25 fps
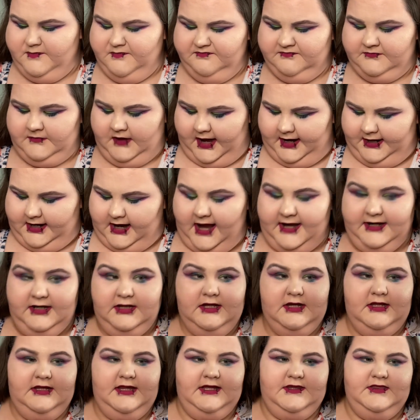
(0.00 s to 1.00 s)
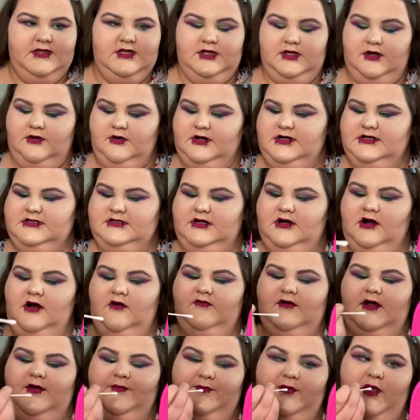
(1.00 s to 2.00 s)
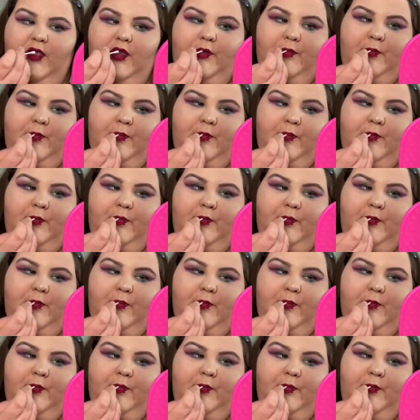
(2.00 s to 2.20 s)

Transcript: I kind of look like the Joker's girlfriend.